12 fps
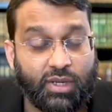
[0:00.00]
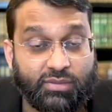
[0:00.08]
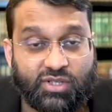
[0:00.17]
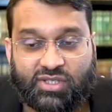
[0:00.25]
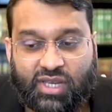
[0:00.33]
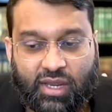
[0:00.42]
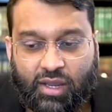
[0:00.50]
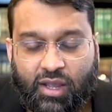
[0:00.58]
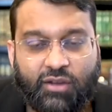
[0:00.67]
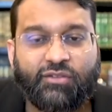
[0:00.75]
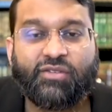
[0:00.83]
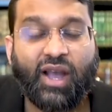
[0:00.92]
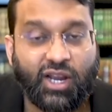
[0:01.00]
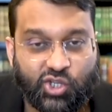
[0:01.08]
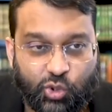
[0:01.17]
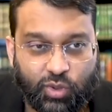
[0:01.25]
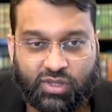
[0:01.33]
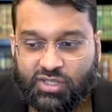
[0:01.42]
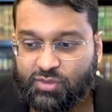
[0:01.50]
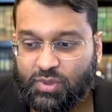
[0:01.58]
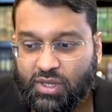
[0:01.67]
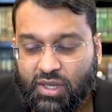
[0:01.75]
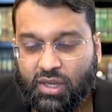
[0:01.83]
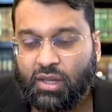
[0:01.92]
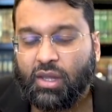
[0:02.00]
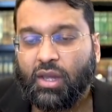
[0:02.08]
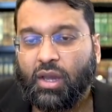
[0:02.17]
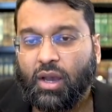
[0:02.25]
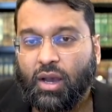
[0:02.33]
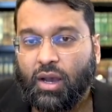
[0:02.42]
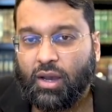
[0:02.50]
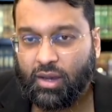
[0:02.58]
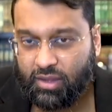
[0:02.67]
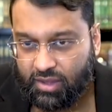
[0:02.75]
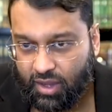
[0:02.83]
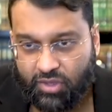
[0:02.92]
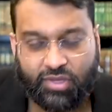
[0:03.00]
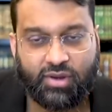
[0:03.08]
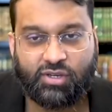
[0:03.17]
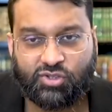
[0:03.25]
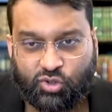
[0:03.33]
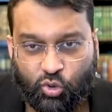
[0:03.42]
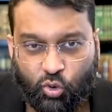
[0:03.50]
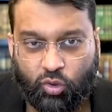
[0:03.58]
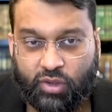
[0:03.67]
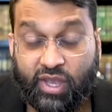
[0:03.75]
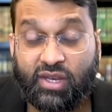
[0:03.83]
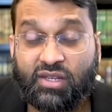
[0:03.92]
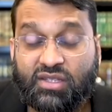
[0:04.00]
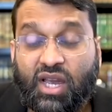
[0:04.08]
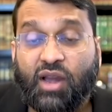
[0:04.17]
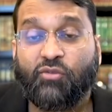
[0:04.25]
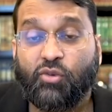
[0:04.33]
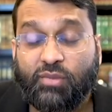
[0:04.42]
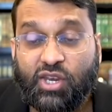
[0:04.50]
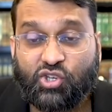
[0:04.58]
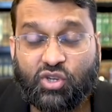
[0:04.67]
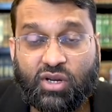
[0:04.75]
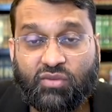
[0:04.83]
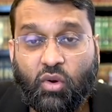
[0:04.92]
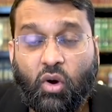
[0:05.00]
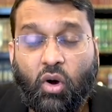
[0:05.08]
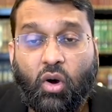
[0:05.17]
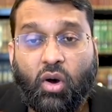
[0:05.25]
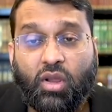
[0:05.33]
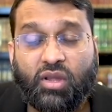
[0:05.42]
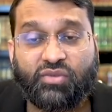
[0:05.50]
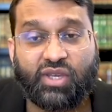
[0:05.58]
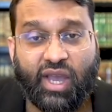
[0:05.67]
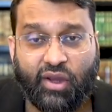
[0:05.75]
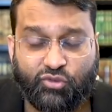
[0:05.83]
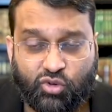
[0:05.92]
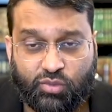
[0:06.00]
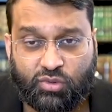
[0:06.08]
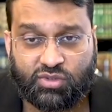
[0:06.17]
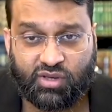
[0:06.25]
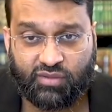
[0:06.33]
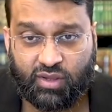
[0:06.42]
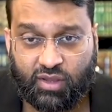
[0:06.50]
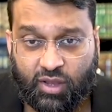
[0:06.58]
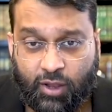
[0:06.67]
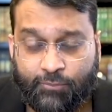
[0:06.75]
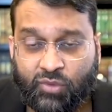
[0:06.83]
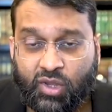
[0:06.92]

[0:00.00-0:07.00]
But I'm just saying, factually speaking, uh, the Athari school, in its affirmation of all of the attributes of Allah,